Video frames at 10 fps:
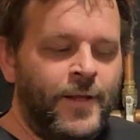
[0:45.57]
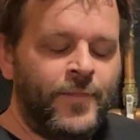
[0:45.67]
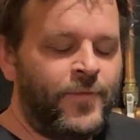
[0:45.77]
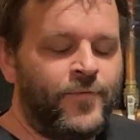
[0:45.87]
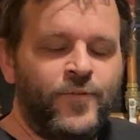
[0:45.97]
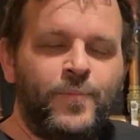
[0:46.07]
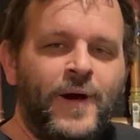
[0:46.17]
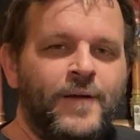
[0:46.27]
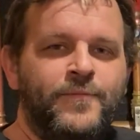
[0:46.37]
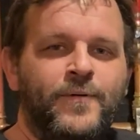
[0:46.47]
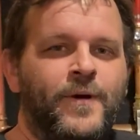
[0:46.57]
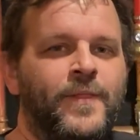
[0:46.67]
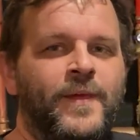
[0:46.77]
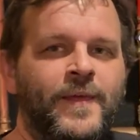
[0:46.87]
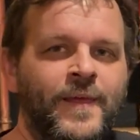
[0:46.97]
This is by far
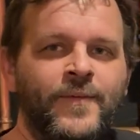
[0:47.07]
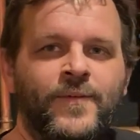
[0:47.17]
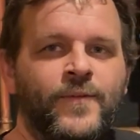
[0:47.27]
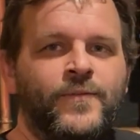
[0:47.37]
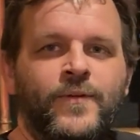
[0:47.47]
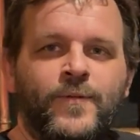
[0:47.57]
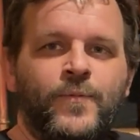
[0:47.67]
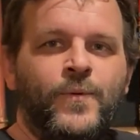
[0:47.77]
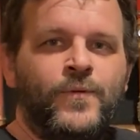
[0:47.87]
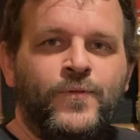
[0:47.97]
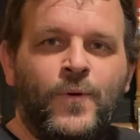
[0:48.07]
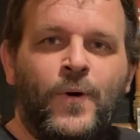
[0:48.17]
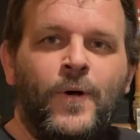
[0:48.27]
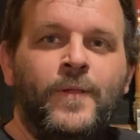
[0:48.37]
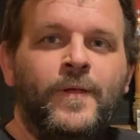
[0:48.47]
the easiest system to
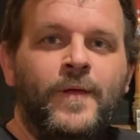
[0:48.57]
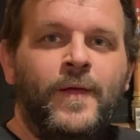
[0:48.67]
install.